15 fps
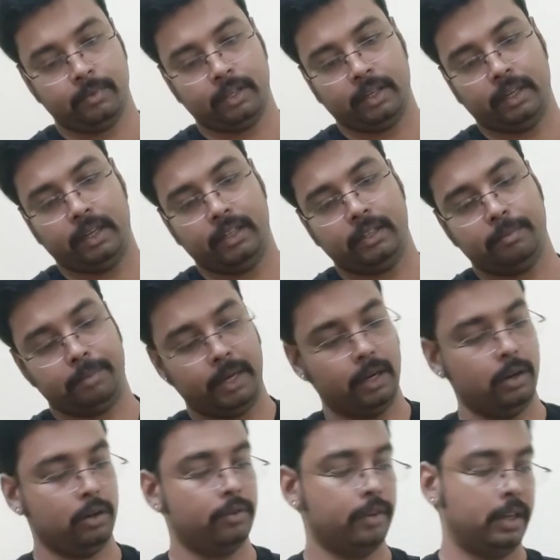It has a pin
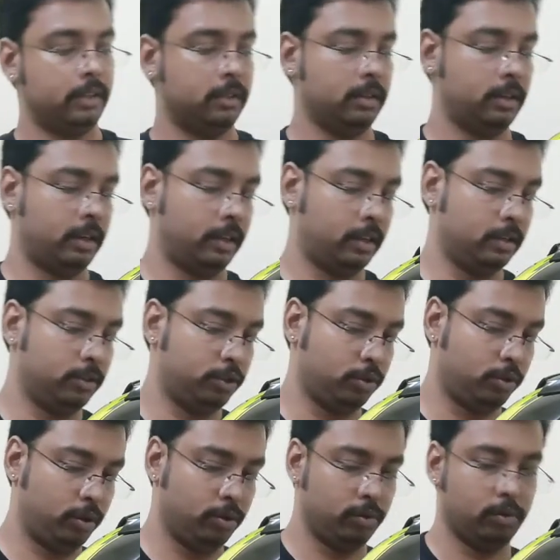lock visor. I can show
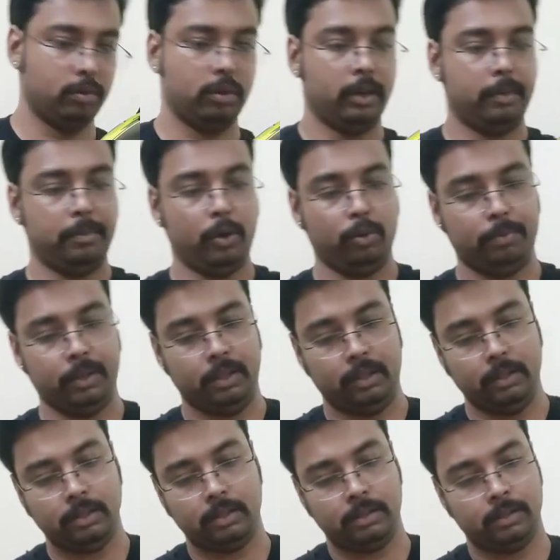you. Let me open
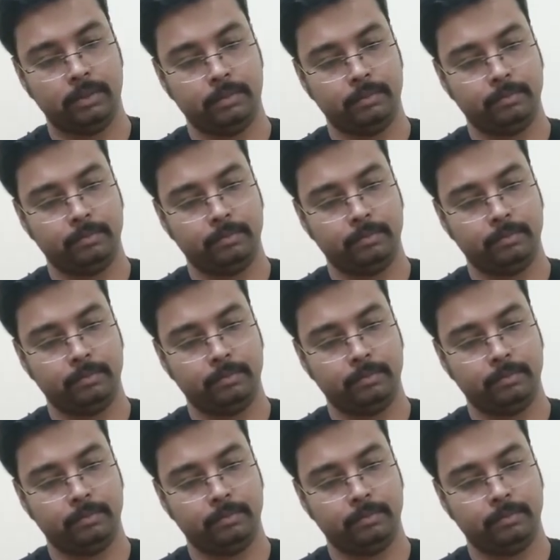this.